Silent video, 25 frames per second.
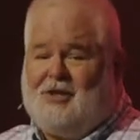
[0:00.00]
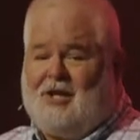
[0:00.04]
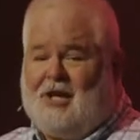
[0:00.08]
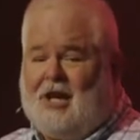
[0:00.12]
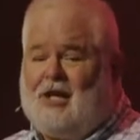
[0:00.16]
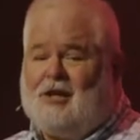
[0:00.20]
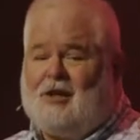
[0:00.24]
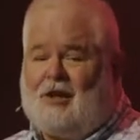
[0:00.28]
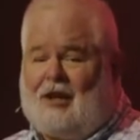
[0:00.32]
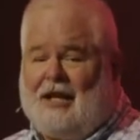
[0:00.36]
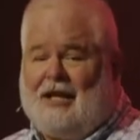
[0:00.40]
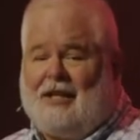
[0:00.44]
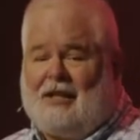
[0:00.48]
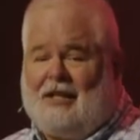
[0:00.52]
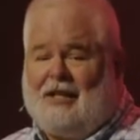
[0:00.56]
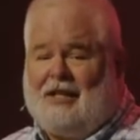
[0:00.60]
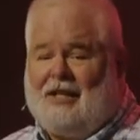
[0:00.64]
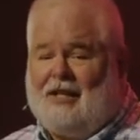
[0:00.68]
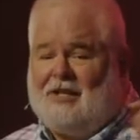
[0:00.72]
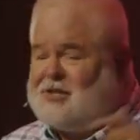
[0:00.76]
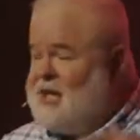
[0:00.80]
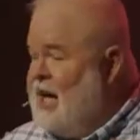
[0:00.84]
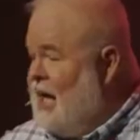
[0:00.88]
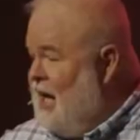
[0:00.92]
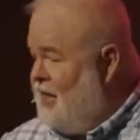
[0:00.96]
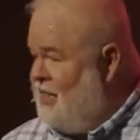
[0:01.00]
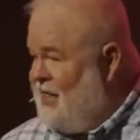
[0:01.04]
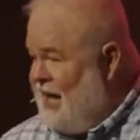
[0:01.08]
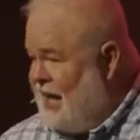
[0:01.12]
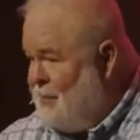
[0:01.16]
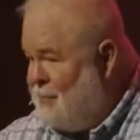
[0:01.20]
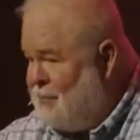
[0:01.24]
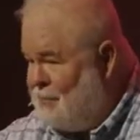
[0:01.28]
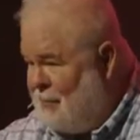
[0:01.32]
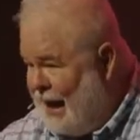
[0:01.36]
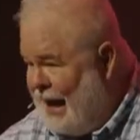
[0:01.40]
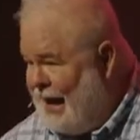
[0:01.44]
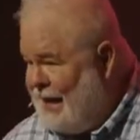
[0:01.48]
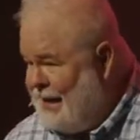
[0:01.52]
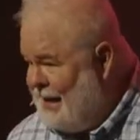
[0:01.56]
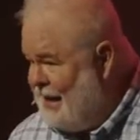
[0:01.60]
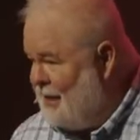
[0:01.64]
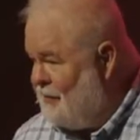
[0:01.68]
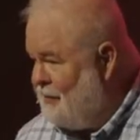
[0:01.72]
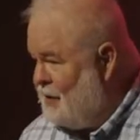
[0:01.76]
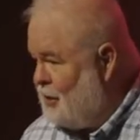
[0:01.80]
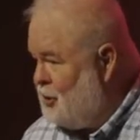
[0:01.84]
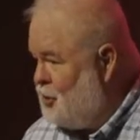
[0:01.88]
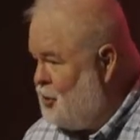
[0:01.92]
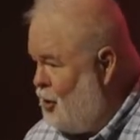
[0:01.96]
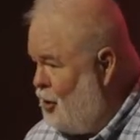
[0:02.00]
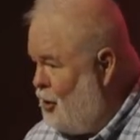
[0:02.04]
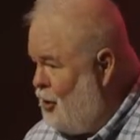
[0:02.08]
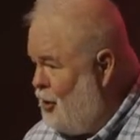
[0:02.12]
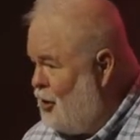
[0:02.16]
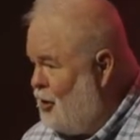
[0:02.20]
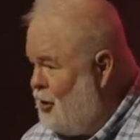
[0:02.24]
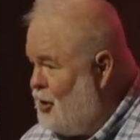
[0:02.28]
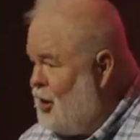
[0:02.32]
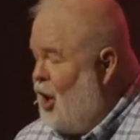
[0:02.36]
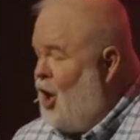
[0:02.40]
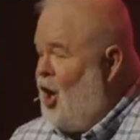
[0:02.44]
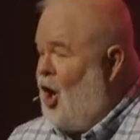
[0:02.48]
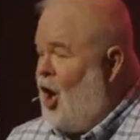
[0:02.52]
the uncleanliness they might have incurred,